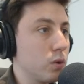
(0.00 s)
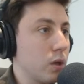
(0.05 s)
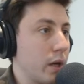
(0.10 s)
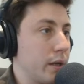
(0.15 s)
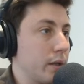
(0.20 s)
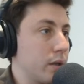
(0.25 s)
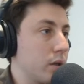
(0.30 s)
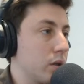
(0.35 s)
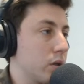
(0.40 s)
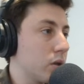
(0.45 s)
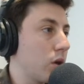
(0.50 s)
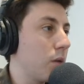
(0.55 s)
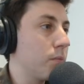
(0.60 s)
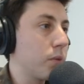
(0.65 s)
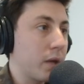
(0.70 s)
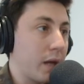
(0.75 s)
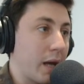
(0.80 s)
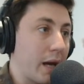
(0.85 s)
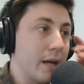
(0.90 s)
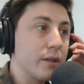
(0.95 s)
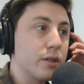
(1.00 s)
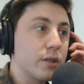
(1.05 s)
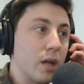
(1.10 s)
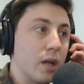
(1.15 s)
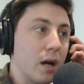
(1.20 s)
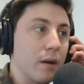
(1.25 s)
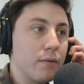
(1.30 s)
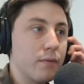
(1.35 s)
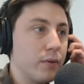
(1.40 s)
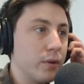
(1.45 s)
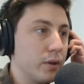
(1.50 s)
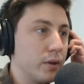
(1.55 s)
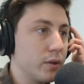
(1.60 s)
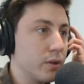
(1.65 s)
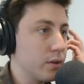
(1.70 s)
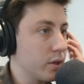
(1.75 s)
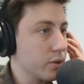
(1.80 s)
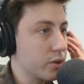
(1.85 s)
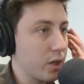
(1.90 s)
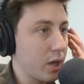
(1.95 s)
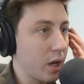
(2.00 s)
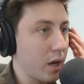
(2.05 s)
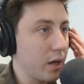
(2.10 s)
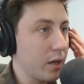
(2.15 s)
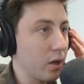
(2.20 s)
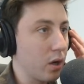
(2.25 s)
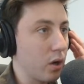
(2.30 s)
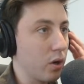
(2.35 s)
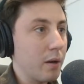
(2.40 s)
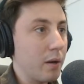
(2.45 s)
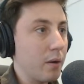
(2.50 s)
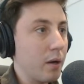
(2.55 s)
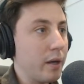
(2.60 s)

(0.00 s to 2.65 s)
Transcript: like complicated stuff that's going on,